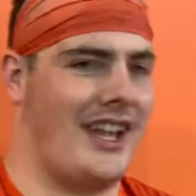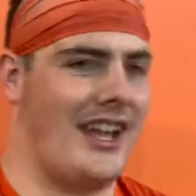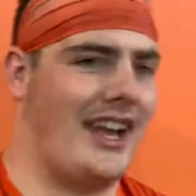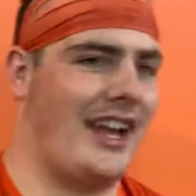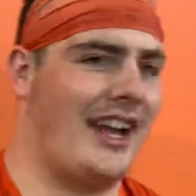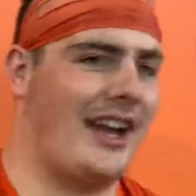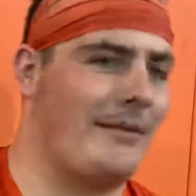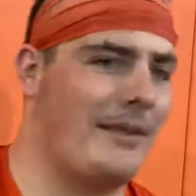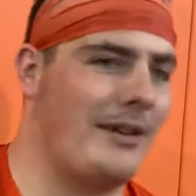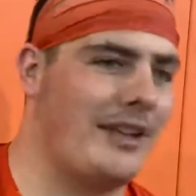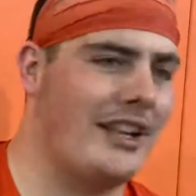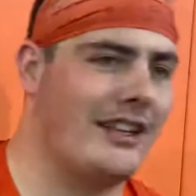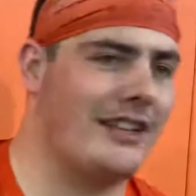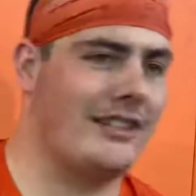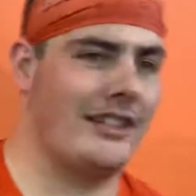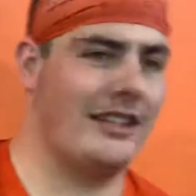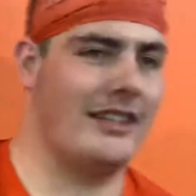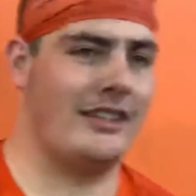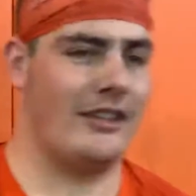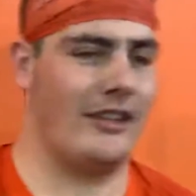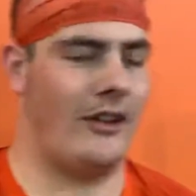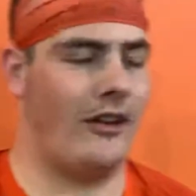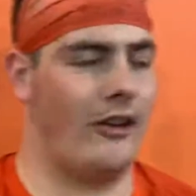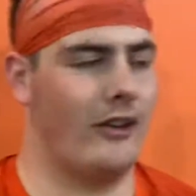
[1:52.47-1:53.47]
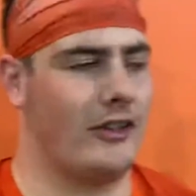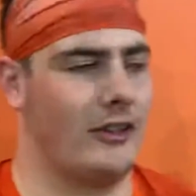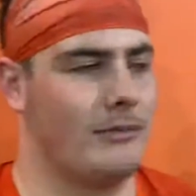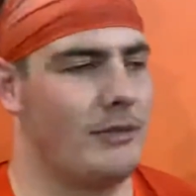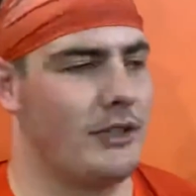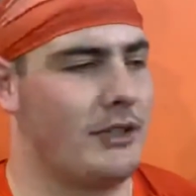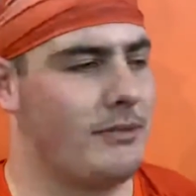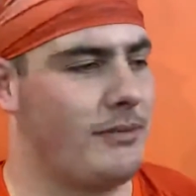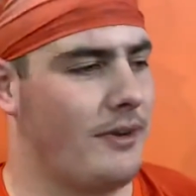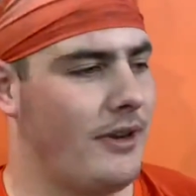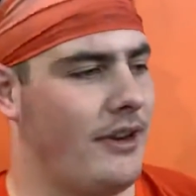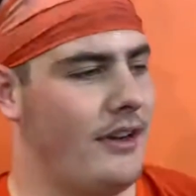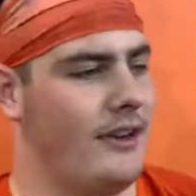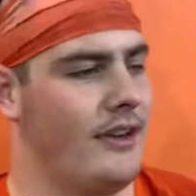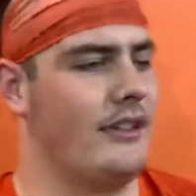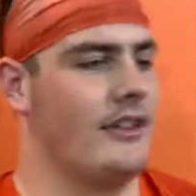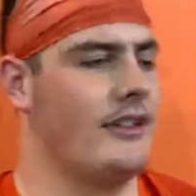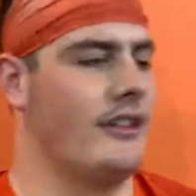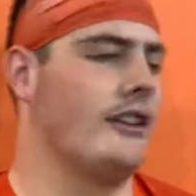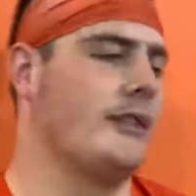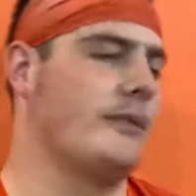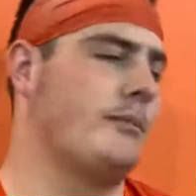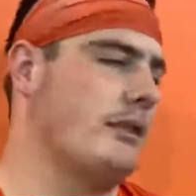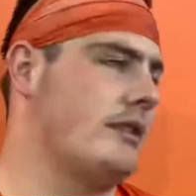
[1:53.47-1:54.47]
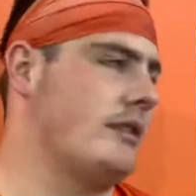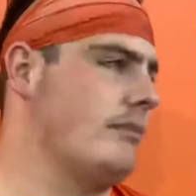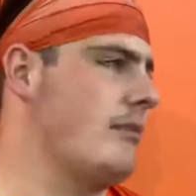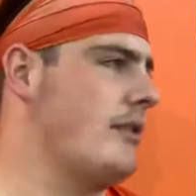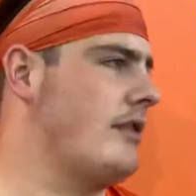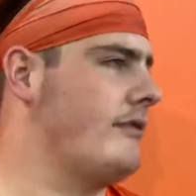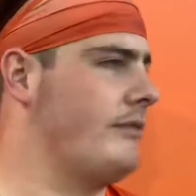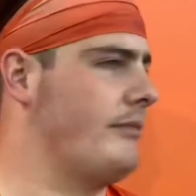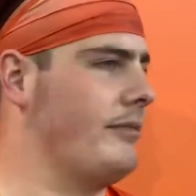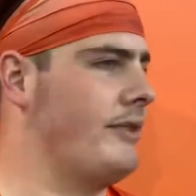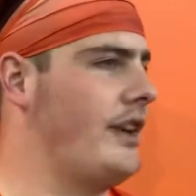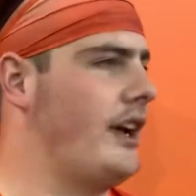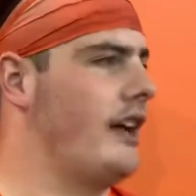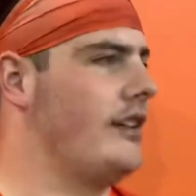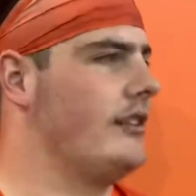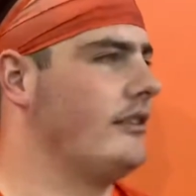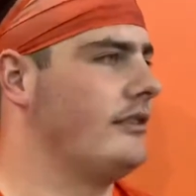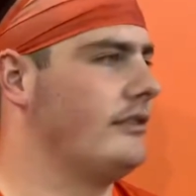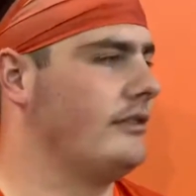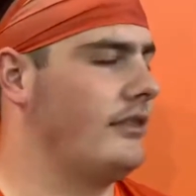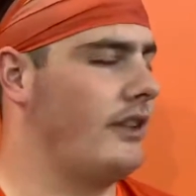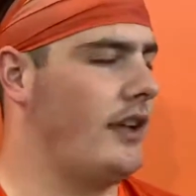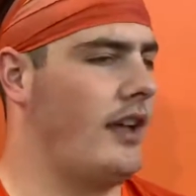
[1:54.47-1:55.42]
Yeah, it's an awesome experience, especially being from Daniel.